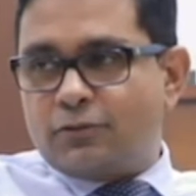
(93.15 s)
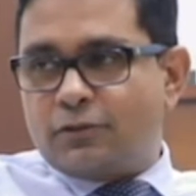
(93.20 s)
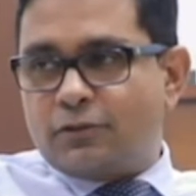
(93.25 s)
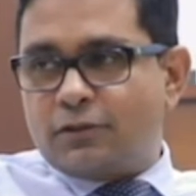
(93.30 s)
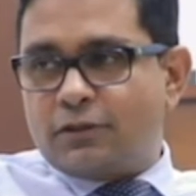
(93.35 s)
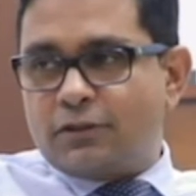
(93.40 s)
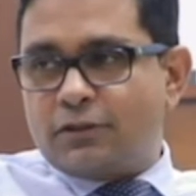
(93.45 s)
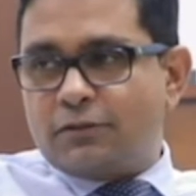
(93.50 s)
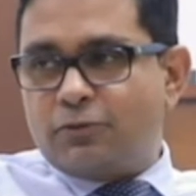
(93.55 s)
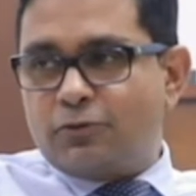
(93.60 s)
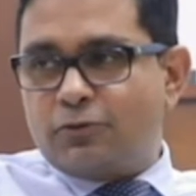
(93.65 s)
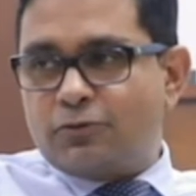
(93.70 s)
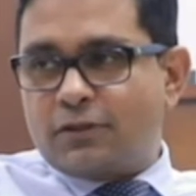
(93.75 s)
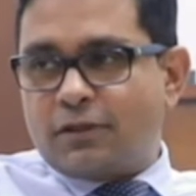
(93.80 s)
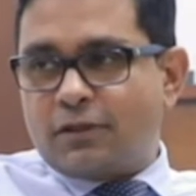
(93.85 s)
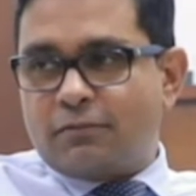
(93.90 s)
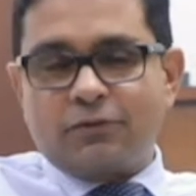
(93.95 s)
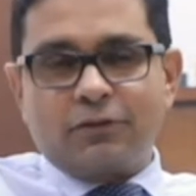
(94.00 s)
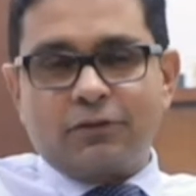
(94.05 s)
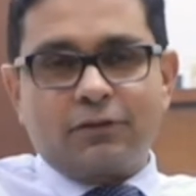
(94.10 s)
contribute
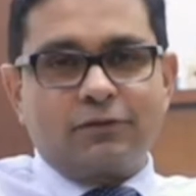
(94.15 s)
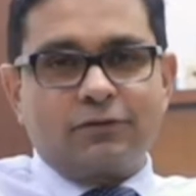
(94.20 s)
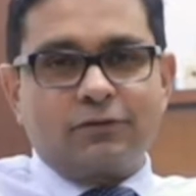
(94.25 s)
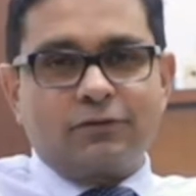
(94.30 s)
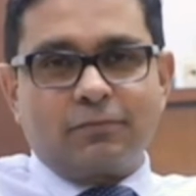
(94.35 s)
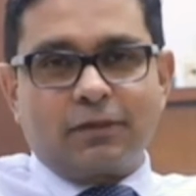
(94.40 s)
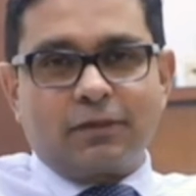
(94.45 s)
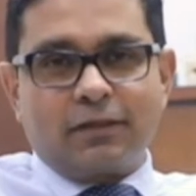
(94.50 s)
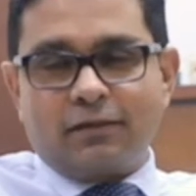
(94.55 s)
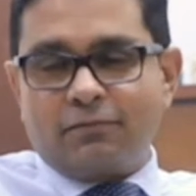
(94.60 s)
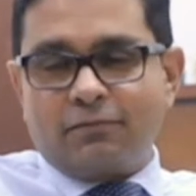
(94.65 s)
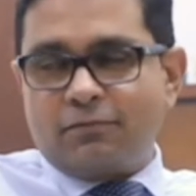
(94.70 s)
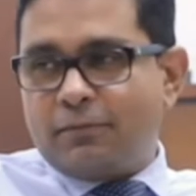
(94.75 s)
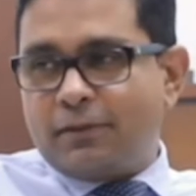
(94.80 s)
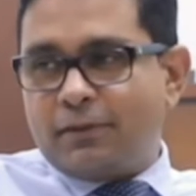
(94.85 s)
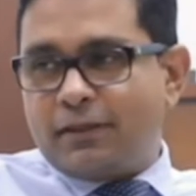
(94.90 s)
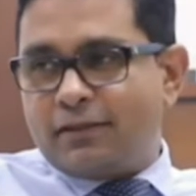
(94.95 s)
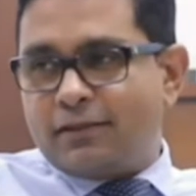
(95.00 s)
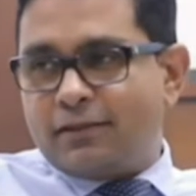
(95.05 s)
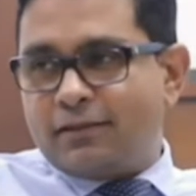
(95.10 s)
something to my alma
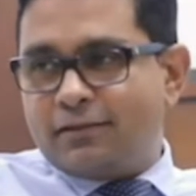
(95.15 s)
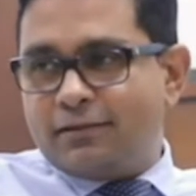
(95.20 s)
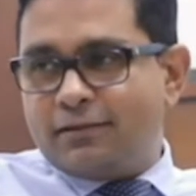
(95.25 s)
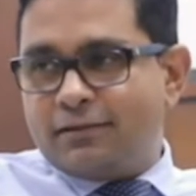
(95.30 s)
mater.